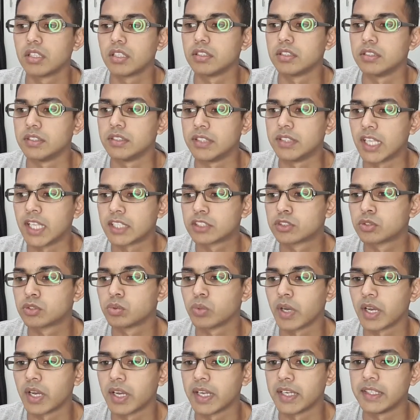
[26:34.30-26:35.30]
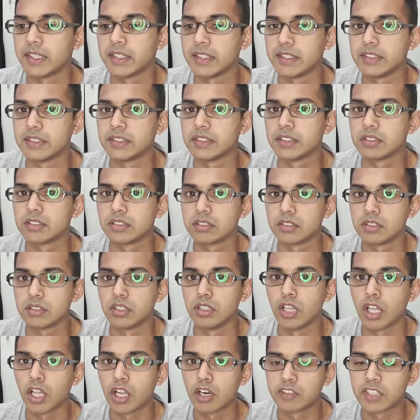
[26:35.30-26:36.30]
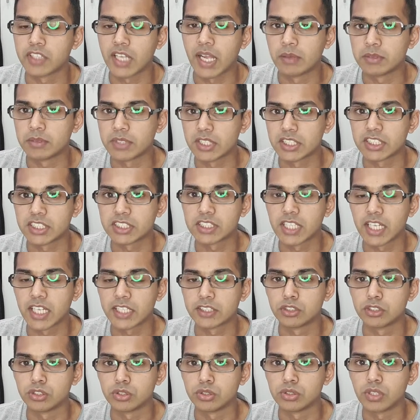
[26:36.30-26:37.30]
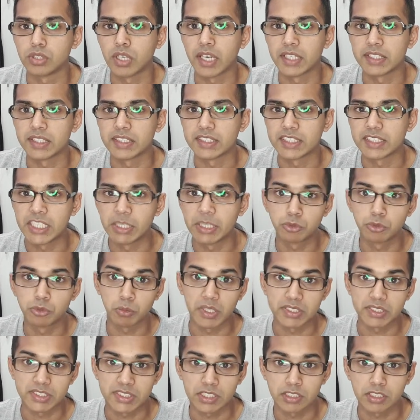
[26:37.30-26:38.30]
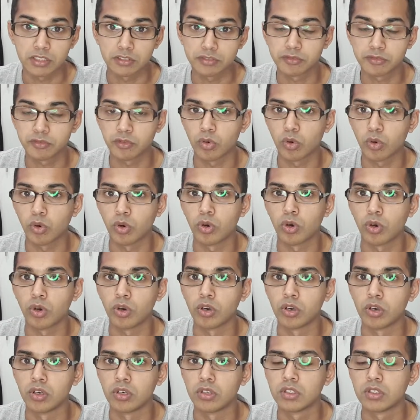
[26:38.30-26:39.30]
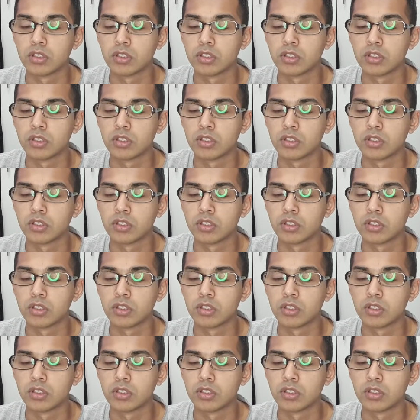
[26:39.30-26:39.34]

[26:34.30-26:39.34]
That's why a lot of times I just like to either keep to myself or